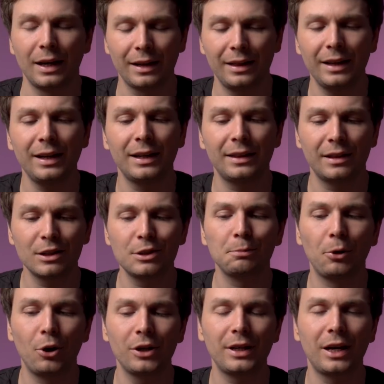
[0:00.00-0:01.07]
I think at this
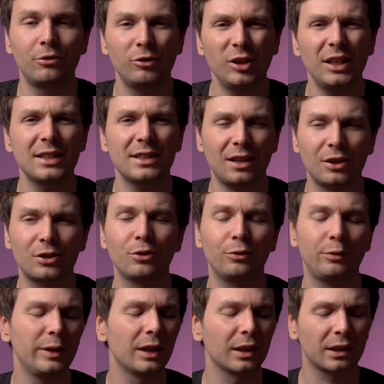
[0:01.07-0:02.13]
point I really started to
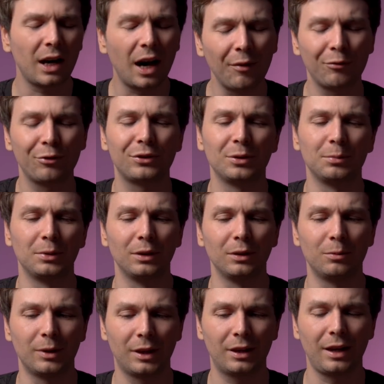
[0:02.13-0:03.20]
feel comfortable
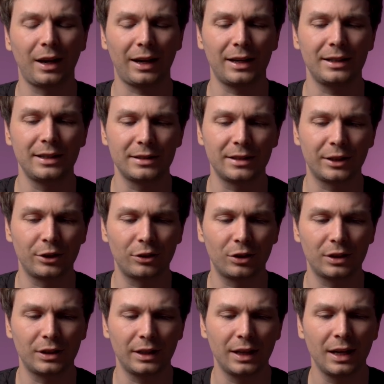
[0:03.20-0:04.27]
with like IT
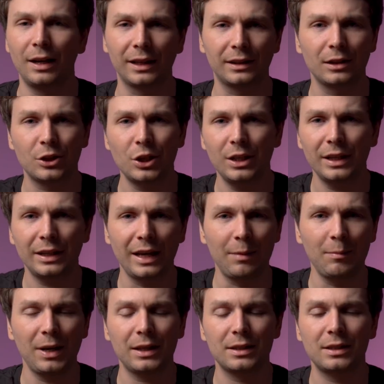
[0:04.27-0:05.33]
security. Like the shitty
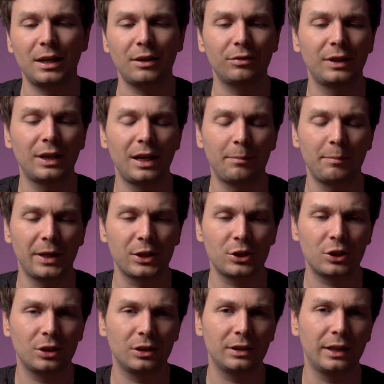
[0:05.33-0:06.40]
game hack stuff that I
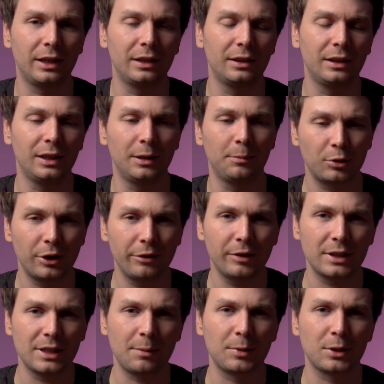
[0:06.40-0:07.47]
mentioned in the
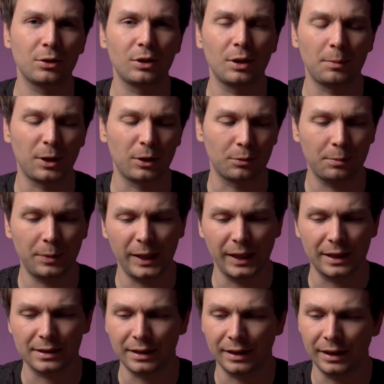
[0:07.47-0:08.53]
previous episode about
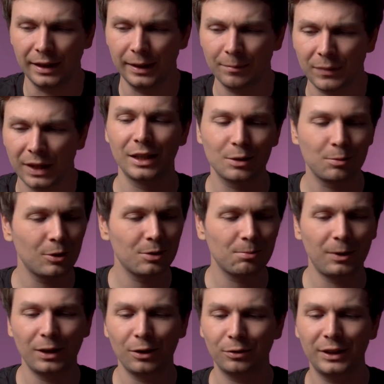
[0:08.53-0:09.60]
PXE. This was
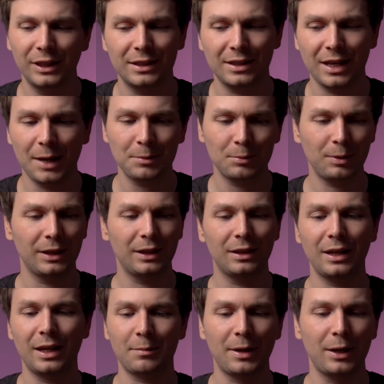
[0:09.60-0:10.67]
one of these times where I did
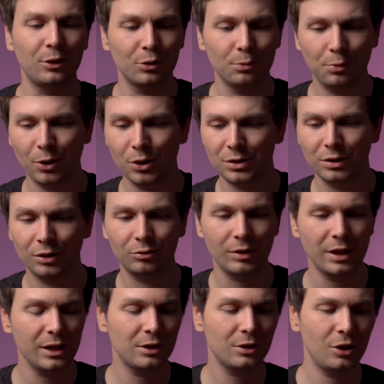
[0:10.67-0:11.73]
like my own personal
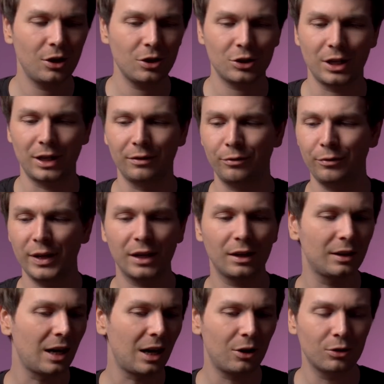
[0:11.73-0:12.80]
research and
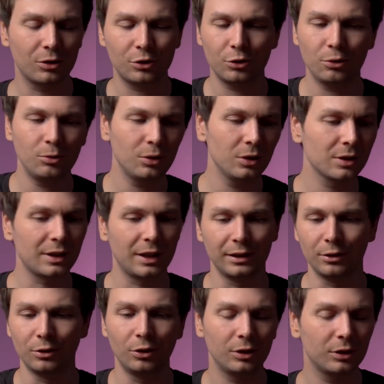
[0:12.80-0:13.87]
figured out tools
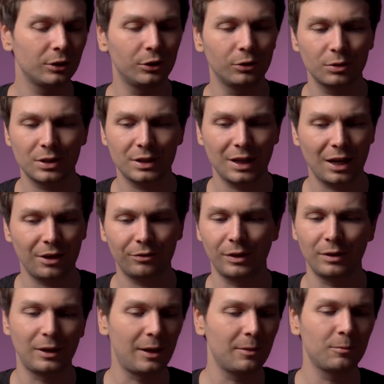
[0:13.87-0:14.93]
and learned new stuff,
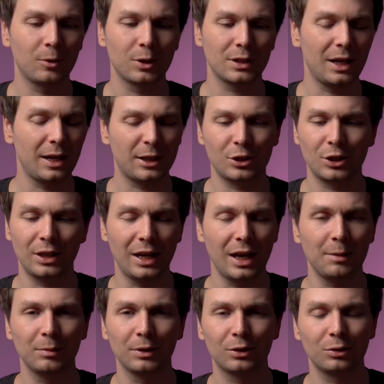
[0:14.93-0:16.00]
and then was actually
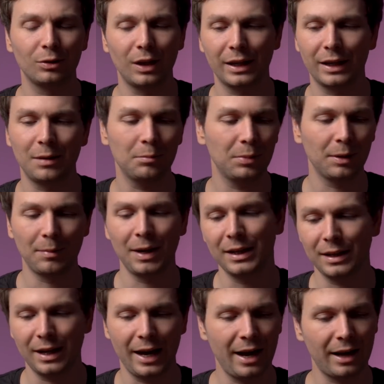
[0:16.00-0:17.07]
able to like implement
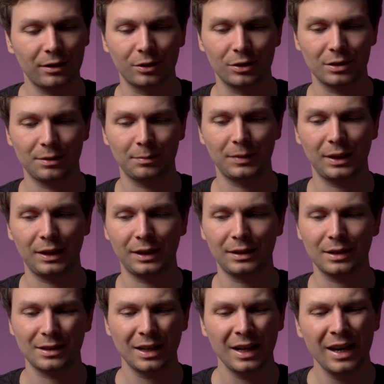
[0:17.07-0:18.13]
a hack or something like
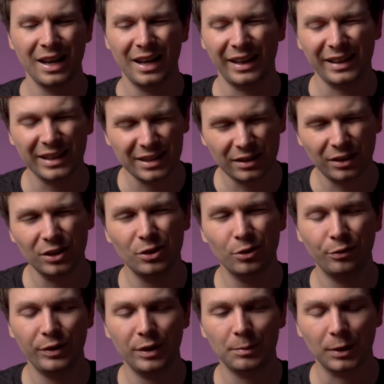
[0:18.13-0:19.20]
this. Like I started to
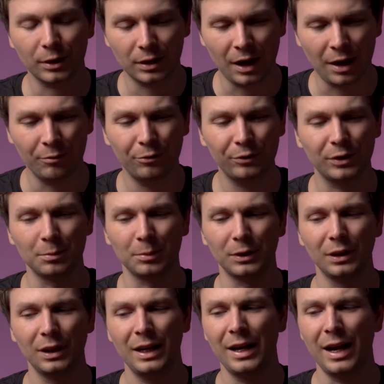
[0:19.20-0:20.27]
feel more
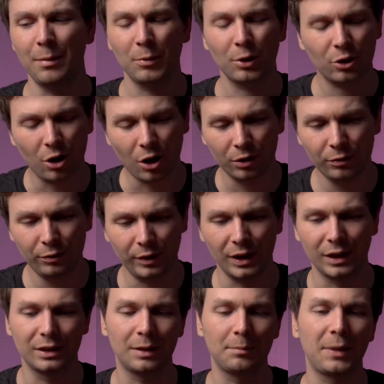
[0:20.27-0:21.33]
comfortable and more
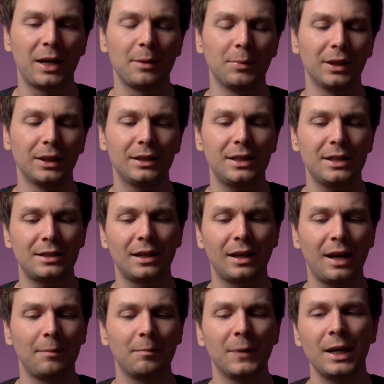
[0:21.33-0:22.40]
confident in my abilities, that
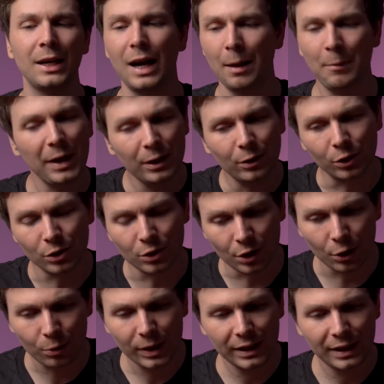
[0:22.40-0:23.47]
I might not
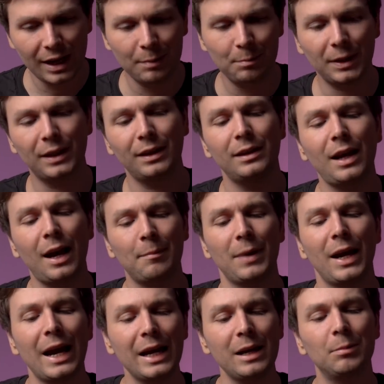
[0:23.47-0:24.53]
know it yet, but that I'm
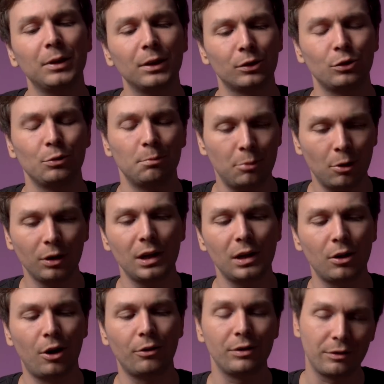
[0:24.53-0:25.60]
able to pull it
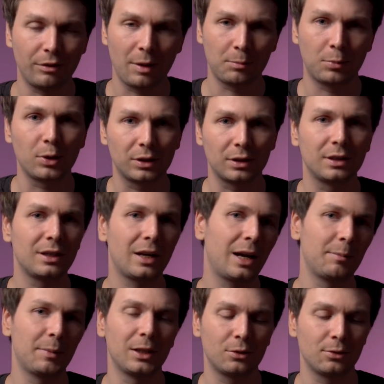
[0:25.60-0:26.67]
off if I put the
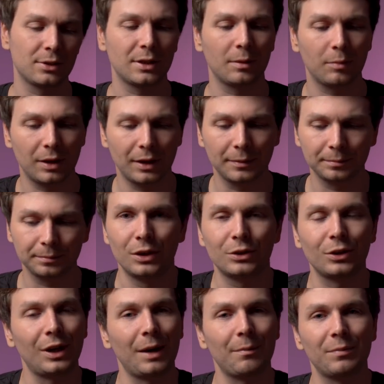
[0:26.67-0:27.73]
time into something.
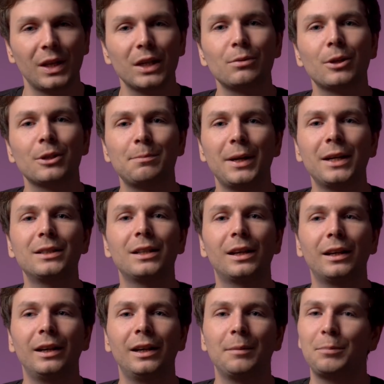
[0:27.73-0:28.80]
So yeah, this was
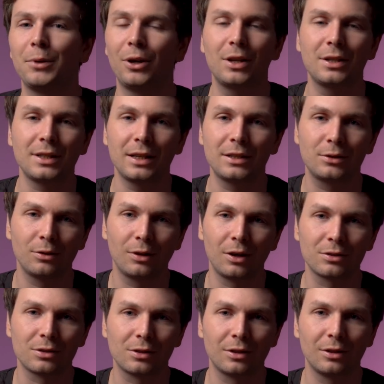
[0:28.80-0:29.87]
basically berlinsides
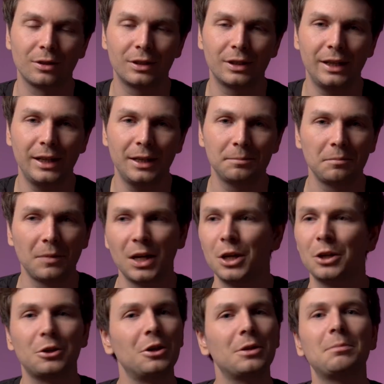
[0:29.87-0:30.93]
2013.
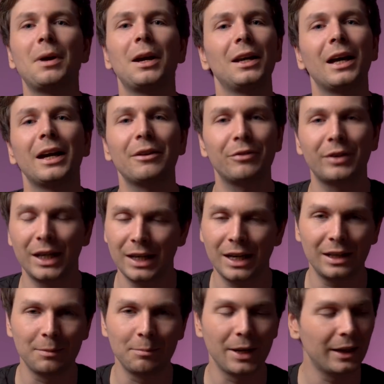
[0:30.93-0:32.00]
Could my life get
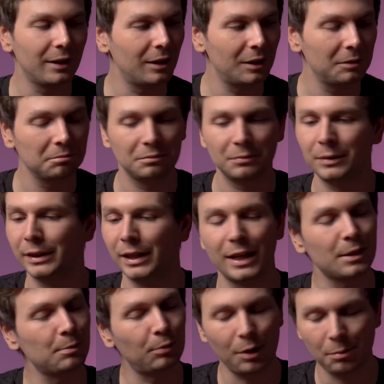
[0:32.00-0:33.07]
any better?
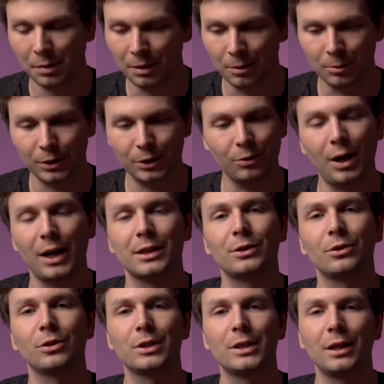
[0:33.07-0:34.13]
That's probably what you
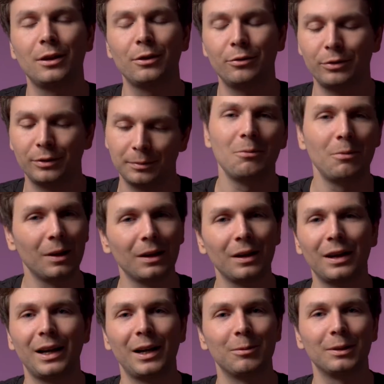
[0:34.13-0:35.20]
ask yourself.
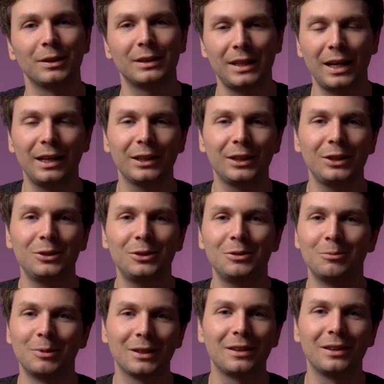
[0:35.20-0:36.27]
Well, I will tell you
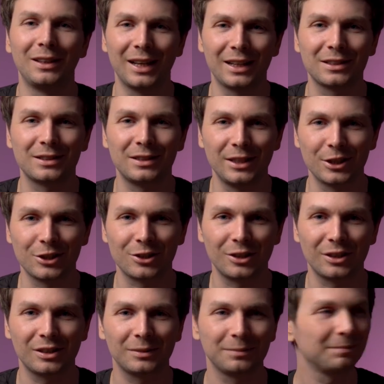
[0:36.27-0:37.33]
with the next
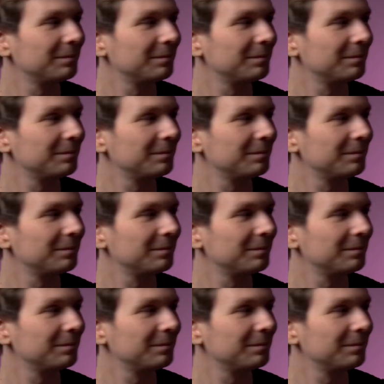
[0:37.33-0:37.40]
t-shirt.